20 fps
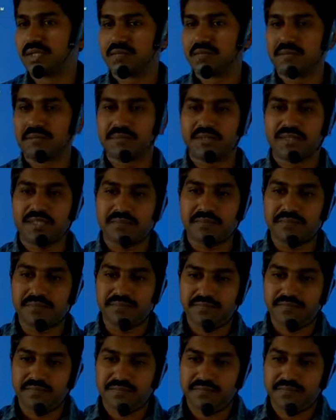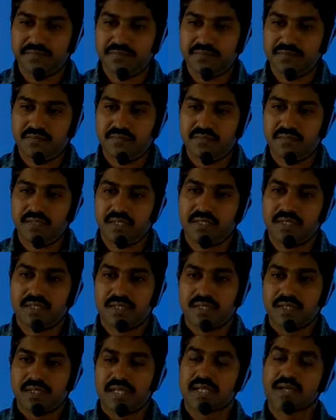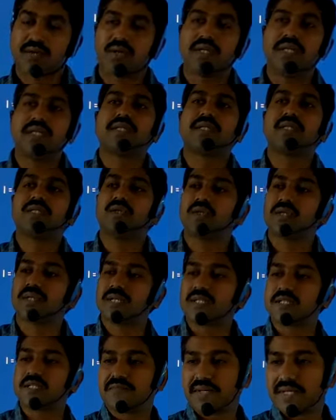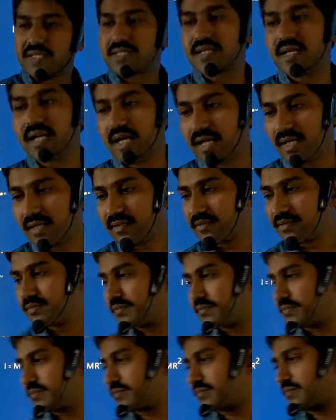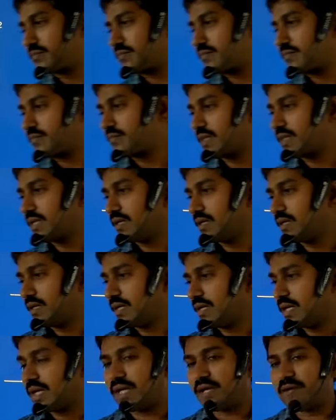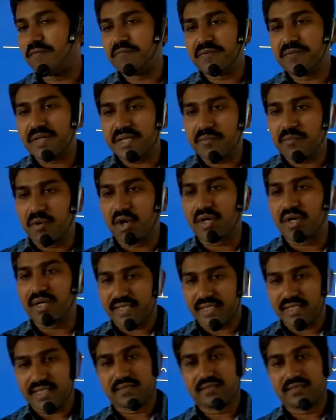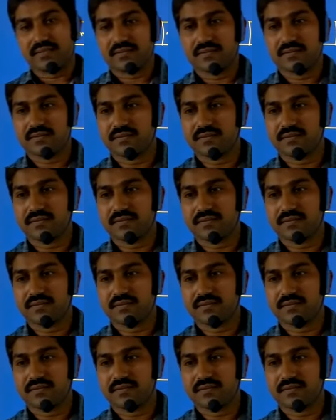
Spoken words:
Do you remember them? According to Newton's first law, every body